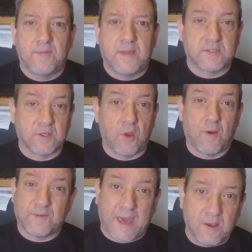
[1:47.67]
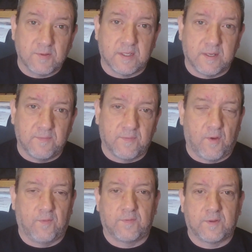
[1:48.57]
there's a lot of counting
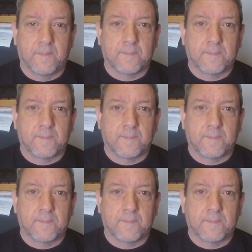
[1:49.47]
involved.